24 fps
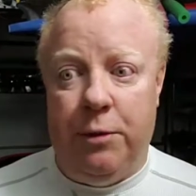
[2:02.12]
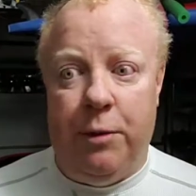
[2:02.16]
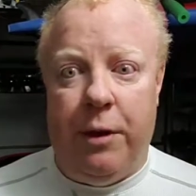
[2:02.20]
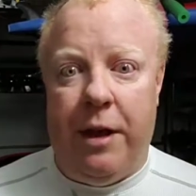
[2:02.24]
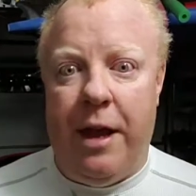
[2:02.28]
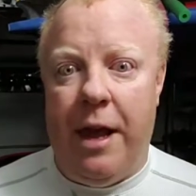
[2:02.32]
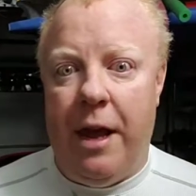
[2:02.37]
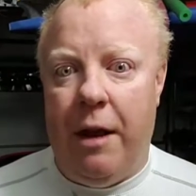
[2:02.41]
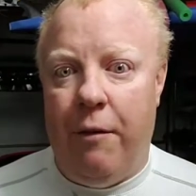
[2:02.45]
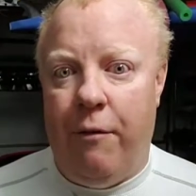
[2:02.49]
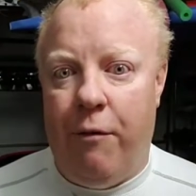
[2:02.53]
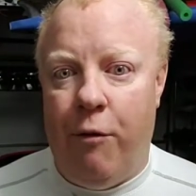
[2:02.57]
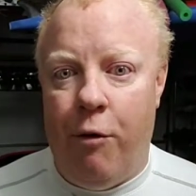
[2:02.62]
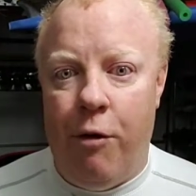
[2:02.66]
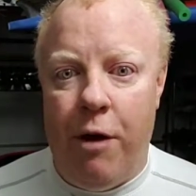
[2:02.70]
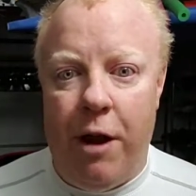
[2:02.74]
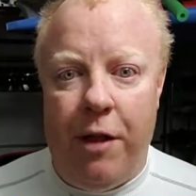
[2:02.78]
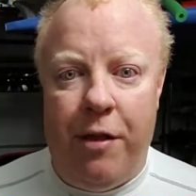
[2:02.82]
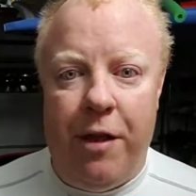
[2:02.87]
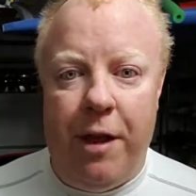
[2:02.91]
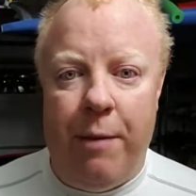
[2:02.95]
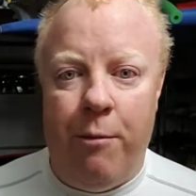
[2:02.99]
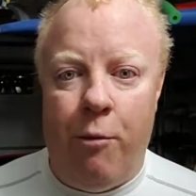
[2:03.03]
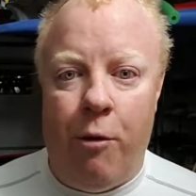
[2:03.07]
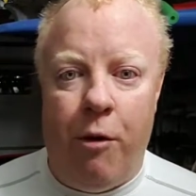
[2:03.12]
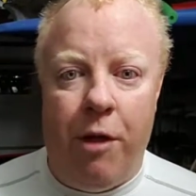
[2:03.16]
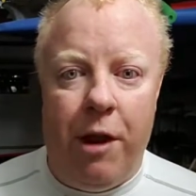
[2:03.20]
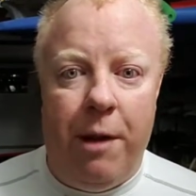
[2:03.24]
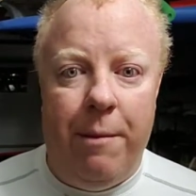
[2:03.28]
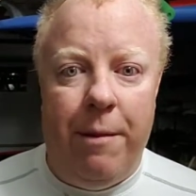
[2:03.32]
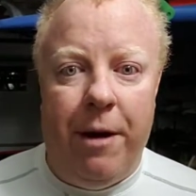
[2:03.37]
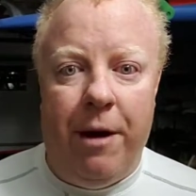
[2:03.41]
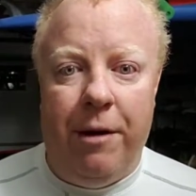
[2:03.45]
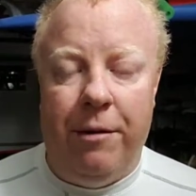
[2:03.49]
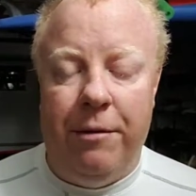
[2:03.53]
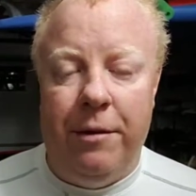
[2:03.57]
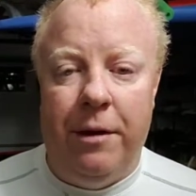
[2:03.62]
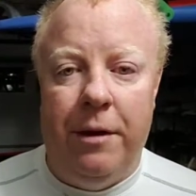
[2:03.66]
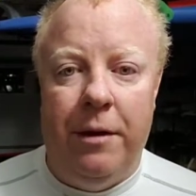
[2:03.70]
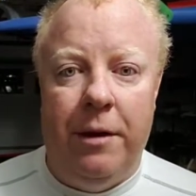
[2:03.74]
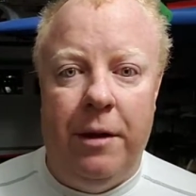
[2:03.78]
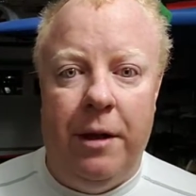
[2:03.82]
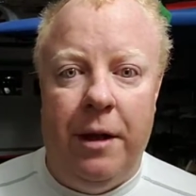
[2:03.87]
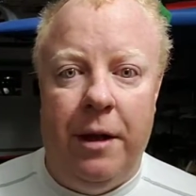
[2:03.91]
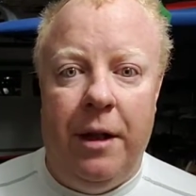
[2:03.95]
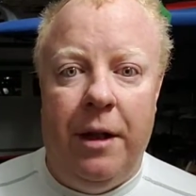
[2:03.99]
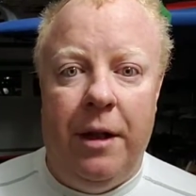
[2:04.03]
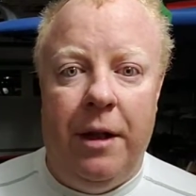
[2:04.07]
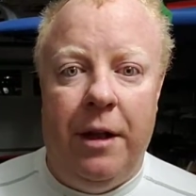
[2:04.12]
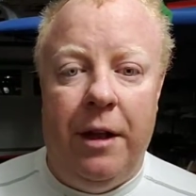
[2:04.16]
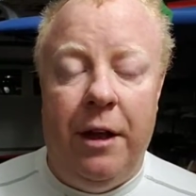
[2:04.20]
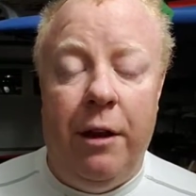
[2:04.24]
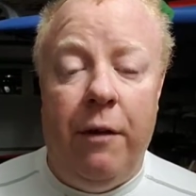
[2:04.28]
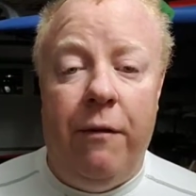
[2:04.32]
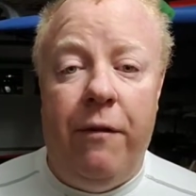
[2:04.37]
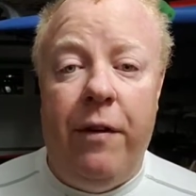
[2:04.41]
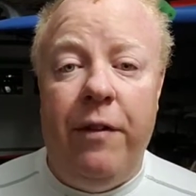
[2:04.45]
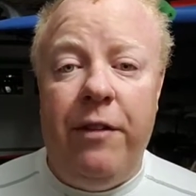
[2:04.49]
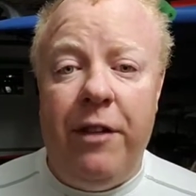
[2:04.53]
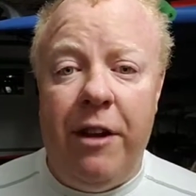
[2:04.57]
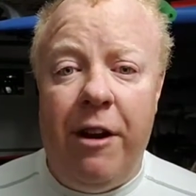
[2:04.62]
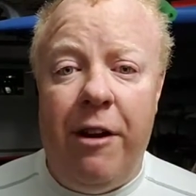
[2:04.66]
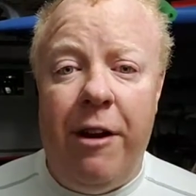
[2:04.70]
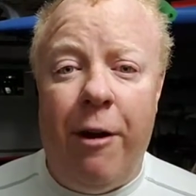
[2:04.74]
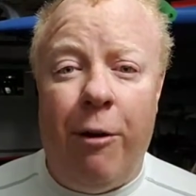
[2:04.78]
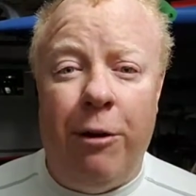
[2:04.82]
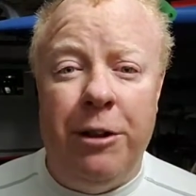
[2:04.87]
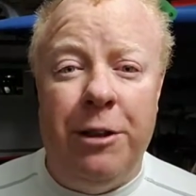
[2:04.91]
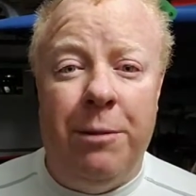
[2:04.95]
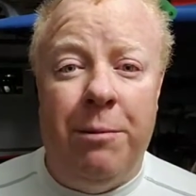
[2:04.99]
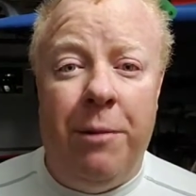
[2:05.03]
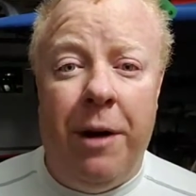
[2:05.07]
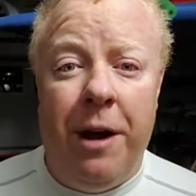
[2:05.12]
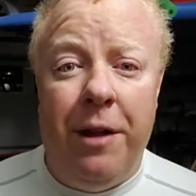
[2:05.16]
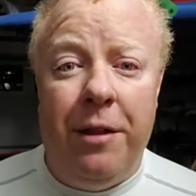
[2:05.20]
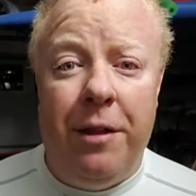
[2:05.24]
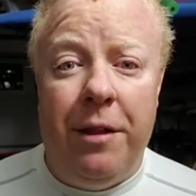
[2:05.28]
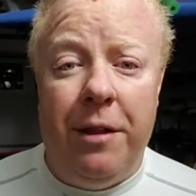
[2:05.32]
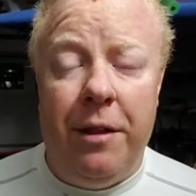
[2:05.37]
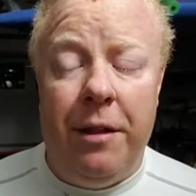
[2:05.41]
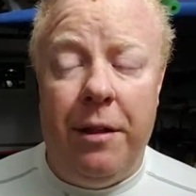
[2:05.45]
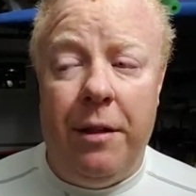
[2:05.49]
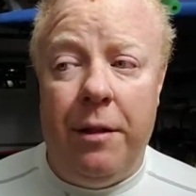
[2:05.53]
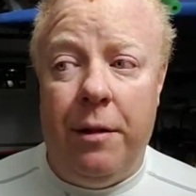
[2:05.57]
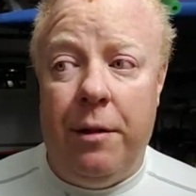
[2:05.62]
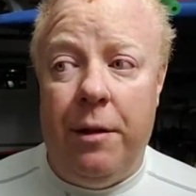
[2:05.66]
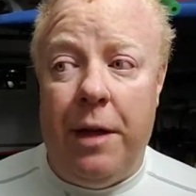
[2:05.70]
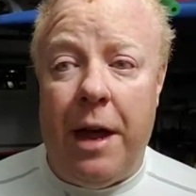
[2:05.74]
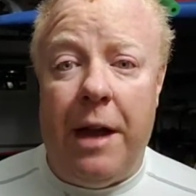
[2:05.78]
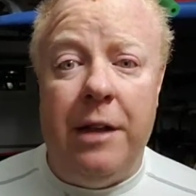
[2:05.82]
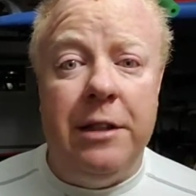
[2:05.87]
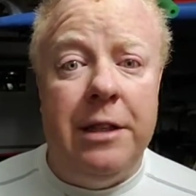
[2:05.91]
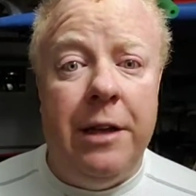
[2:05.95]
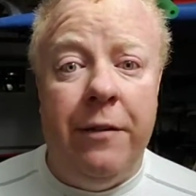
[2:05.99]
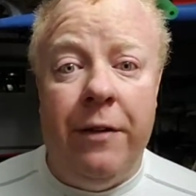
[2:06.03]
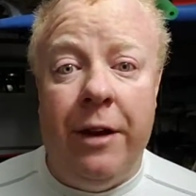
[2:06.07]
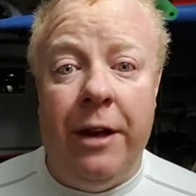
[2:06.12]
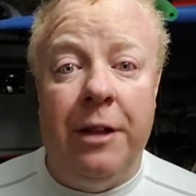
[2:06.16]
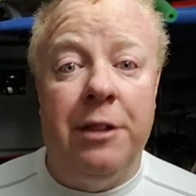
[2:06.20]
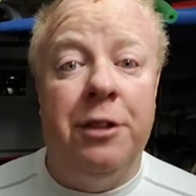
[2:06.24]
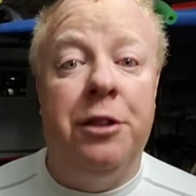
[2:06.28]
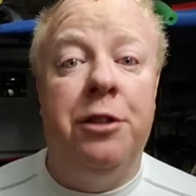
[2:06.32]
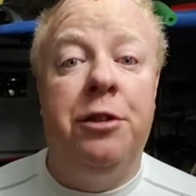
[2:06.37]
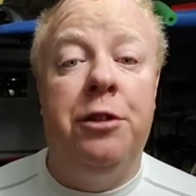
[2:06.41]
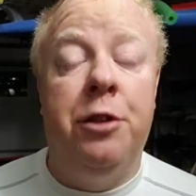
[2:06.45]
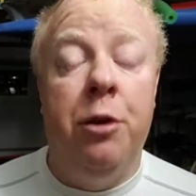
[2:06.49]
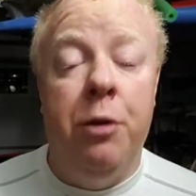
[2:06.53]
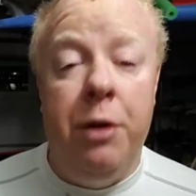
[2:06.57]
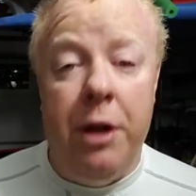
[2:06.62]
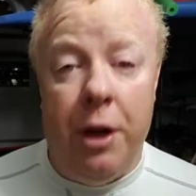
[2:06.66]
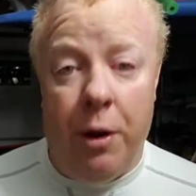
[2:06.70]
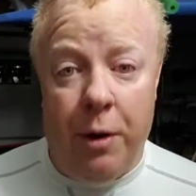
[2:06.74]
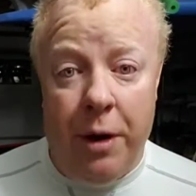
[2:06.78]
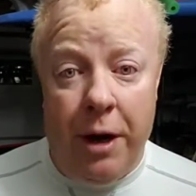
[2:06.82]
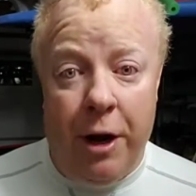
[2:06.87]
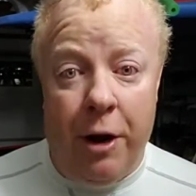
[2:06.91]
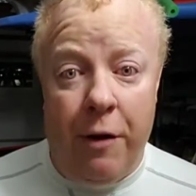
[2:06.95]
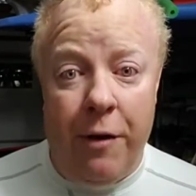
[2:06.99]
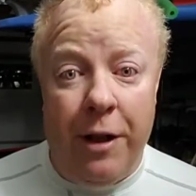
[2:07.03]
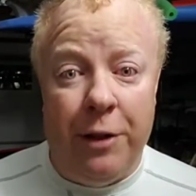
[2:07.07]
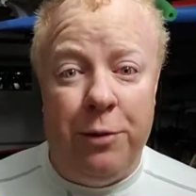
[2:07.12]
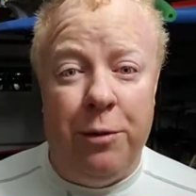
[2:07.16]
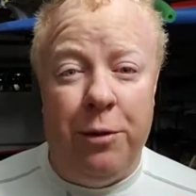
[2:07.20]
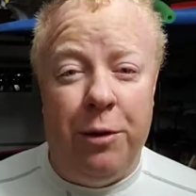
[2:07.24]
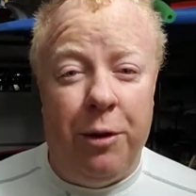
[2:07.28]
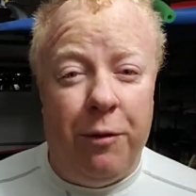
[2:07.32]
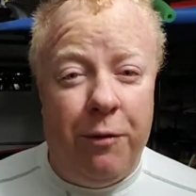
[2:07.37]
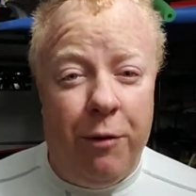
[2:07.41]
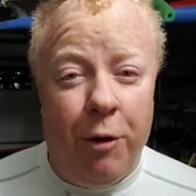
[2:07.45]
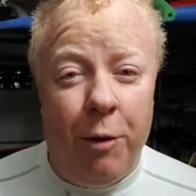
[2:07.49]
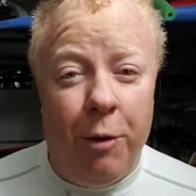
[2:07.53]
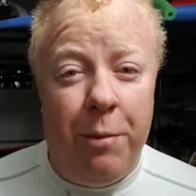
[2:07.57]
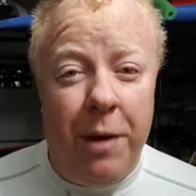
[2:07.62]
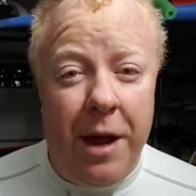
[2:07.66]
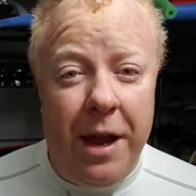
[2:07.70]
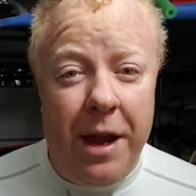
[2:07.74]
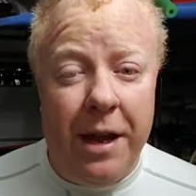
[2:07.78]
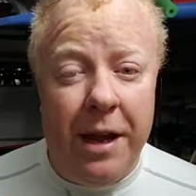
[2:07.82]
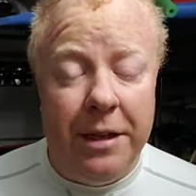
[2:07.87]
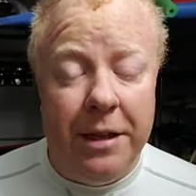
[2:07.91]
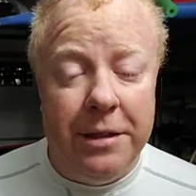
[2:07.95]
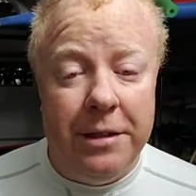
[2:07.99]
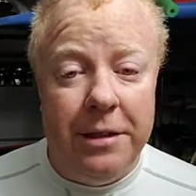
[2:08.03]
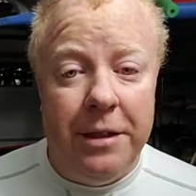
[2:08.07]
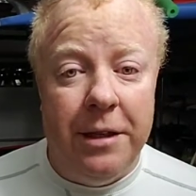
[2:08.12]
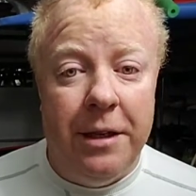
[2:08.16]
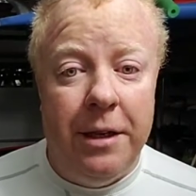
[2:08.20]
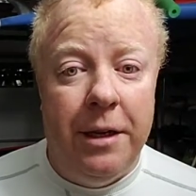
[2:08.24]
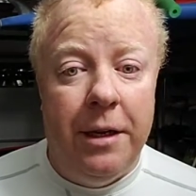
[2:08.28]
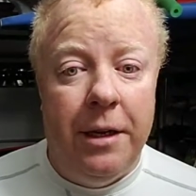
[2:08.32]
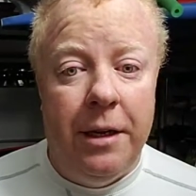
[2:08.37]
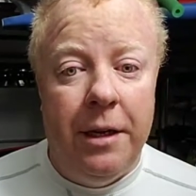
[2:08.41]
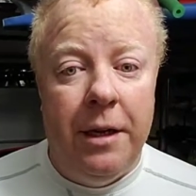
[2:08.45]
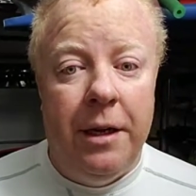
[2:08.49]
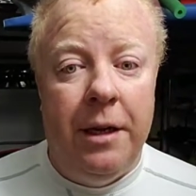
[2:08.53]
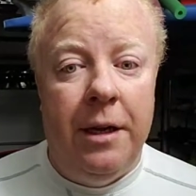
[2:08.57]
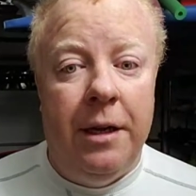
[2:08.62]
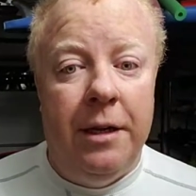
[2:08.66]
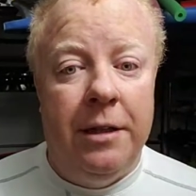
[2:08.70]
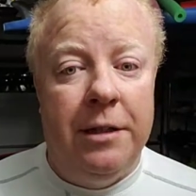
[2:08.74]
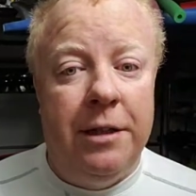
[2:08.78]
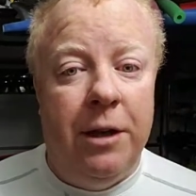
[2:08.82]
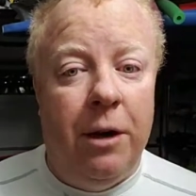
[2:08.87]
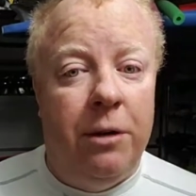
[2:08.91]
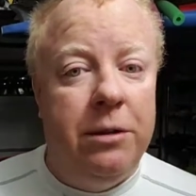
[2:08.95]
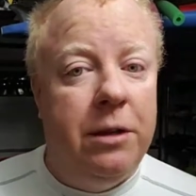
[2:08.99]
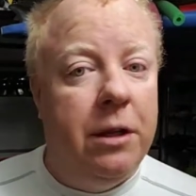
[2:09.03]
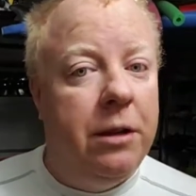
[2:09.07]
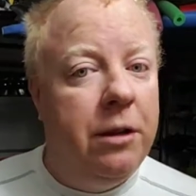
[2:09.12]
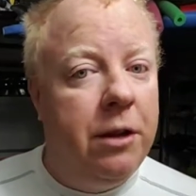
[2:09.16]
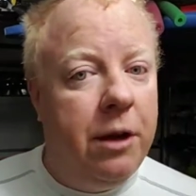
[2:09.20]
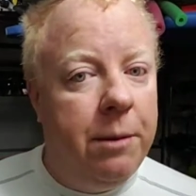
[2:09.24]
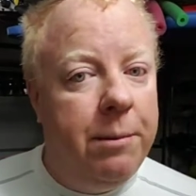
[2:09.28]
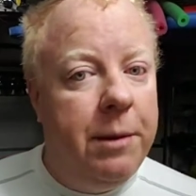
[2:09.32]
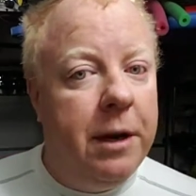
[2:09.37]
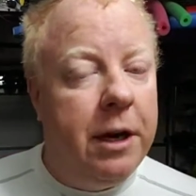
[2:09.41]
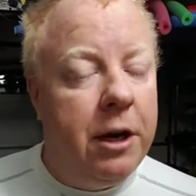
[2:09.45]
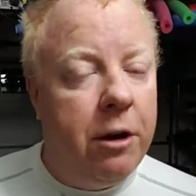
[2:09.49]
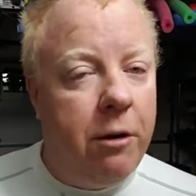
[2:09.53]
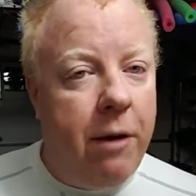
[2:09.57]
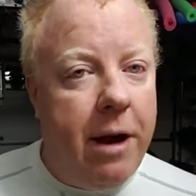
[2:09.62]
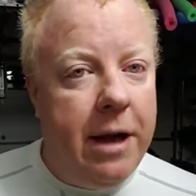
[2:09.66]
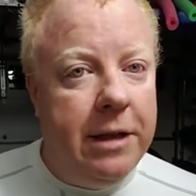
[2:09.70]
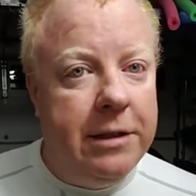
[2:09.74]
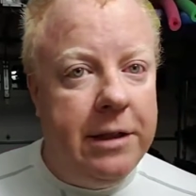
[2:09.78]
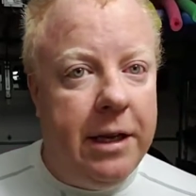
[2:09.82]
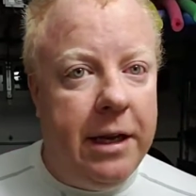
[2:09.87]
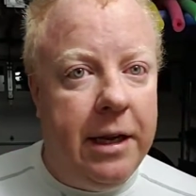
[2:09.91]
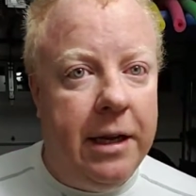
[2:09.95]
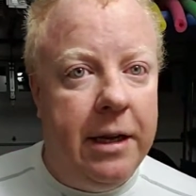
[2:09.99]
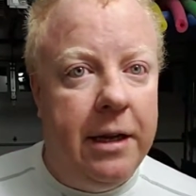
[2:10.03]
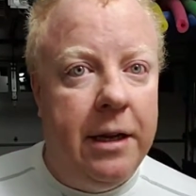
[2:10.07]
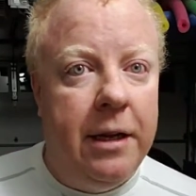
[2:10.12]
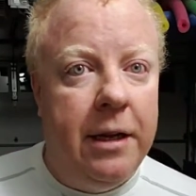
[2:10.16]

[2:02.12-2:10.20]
we can't afford anything more than about $1,500 a month. That doesn't even get a studio here, and that's what their full pay is. So it's a little bit crazy